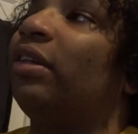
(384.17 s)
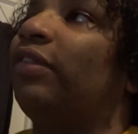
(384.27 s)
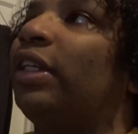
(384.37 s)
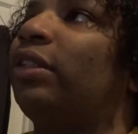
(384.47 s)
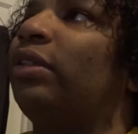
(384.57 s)
If
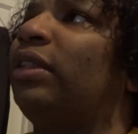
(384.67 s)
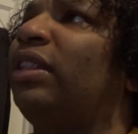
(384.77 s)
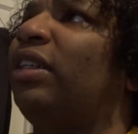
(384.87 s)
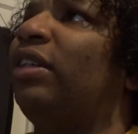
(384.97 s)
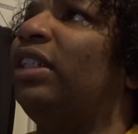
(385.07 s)
that's you
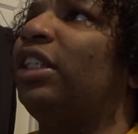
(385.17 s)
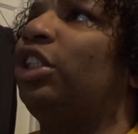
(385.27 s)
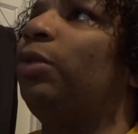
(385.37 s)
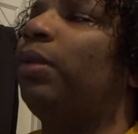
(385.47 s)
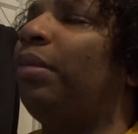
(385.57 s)
know, he's not
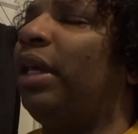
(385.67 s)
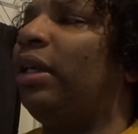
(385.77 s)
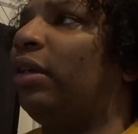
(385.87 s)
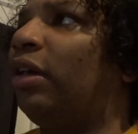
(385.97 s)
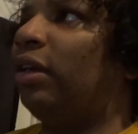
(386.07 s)
Superman
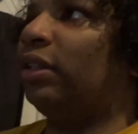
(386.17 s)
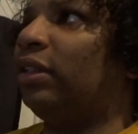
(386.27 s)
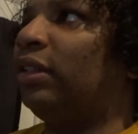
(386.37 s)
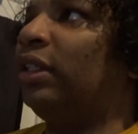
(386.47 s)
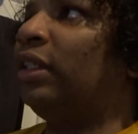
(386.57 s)
at all.
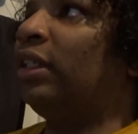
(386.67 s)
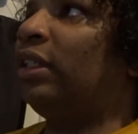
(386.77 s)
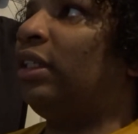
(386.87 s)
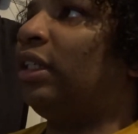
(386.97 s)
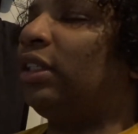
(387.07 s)
He's,
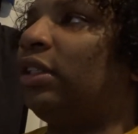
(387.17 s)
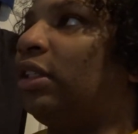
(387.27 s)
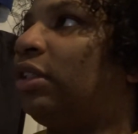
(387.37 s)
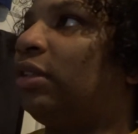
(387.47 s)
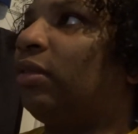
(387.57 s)
he has such a